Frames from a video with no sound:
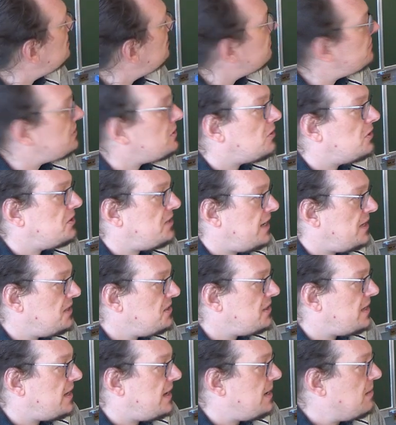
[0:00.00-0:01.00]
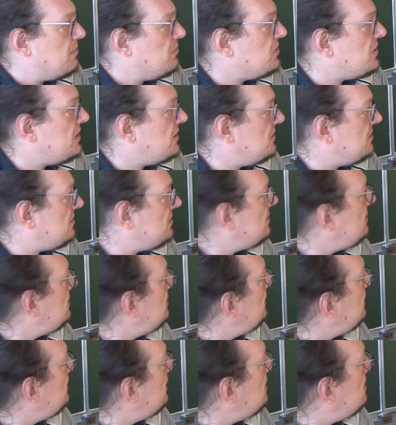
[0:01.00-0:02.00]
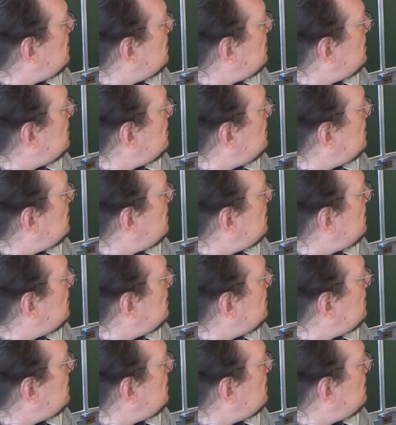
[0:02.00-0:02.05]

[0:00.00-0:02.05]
something called endgame, that is the